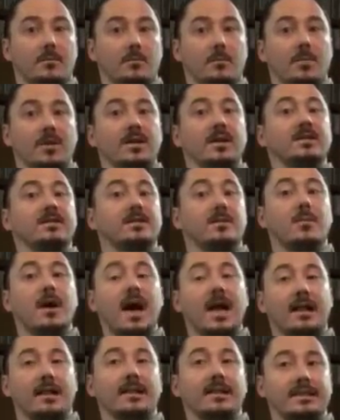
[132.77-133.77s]

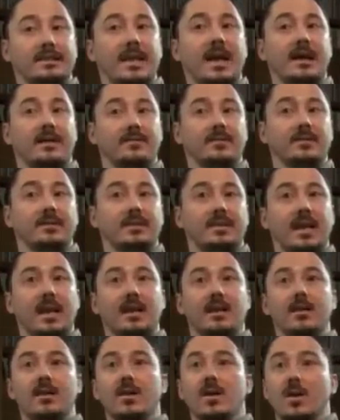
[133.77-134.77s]
municipalities have to
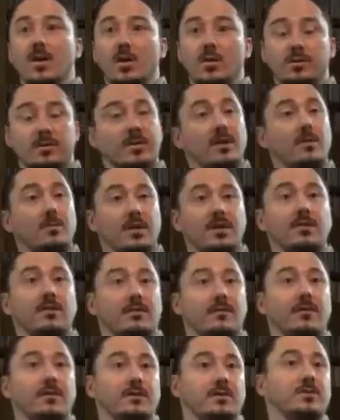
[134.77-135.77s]
state who's going to be
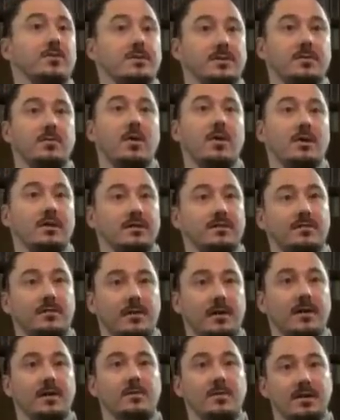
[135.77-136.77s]
their first response
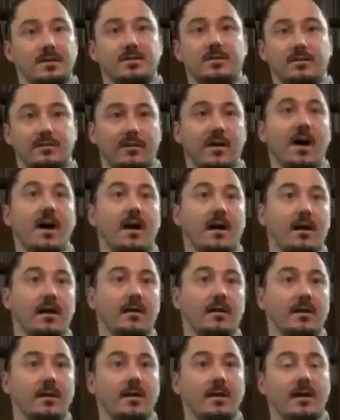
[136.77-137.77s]
for EMS or fire.
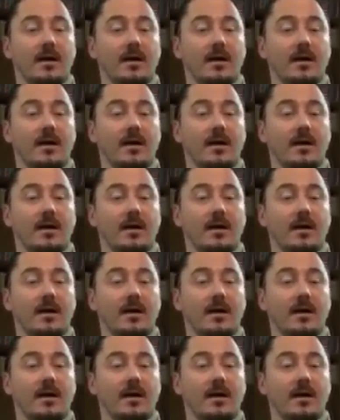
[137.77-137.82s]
